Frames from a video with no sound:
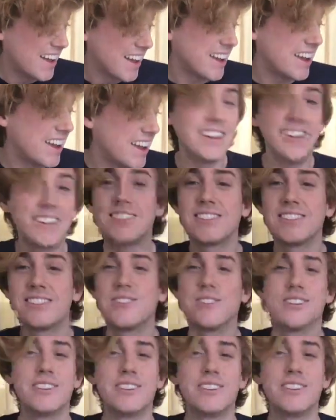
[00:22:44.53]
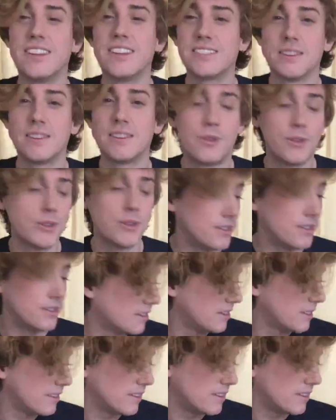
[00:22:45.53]
It is so good to let someone
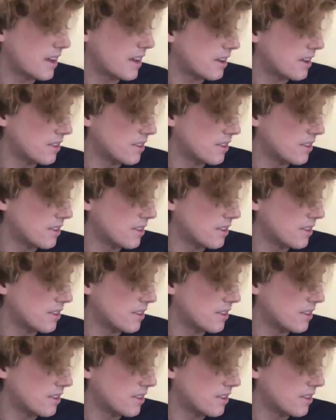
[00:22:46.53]
get in